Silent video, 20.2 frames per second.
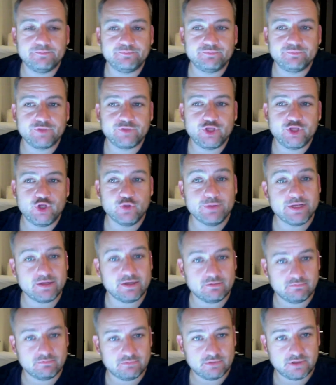human
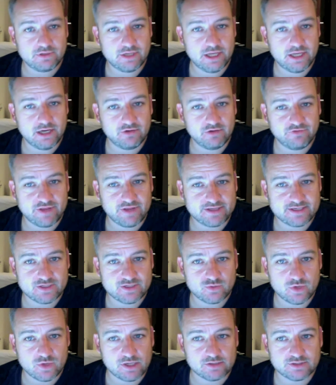interface as
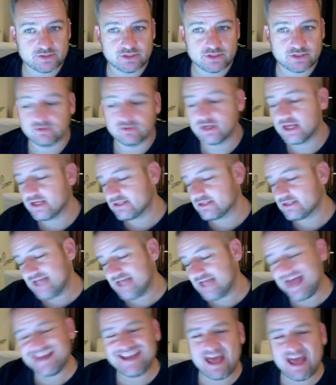well. So,
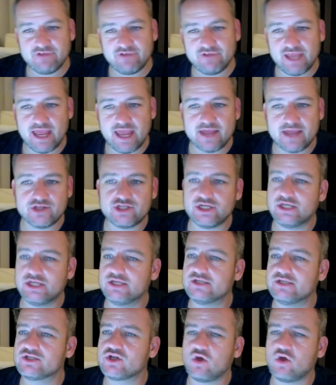sat
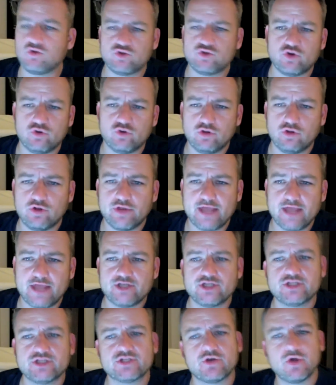navigations, cultural
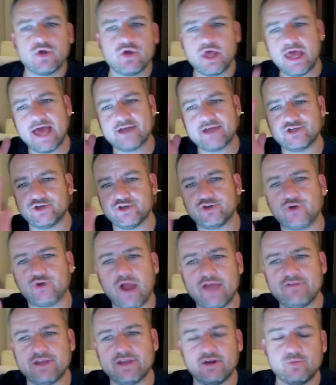locations. So, as you're
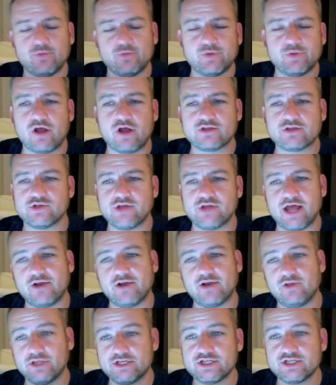driving, it would also not
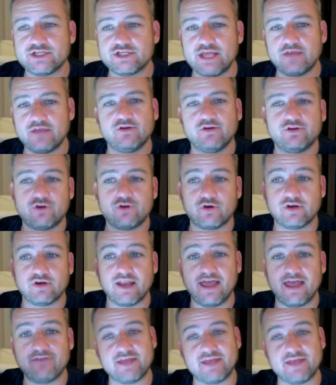only just tell you to turn
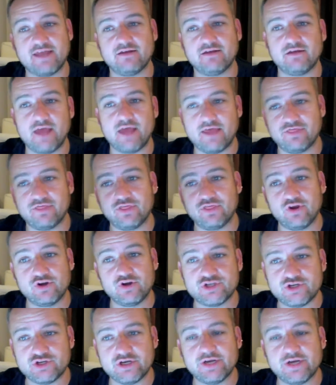left at 3rd
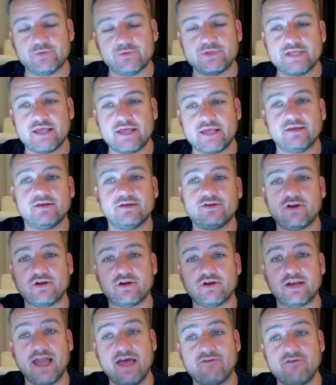Street, it would tell you to turn
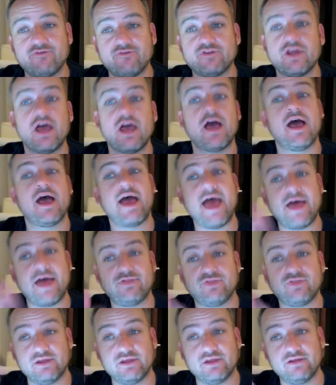left at
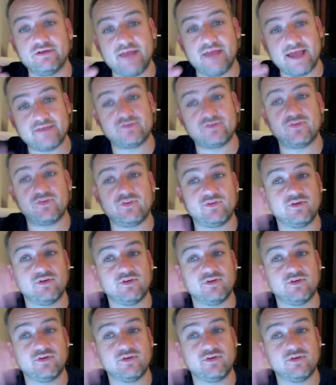the next,